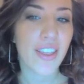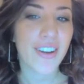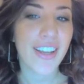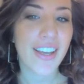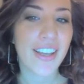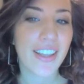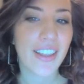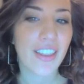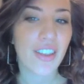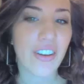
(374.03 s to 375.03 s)
30,
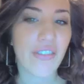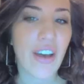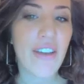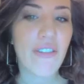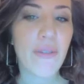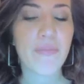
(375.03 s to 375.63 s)
35.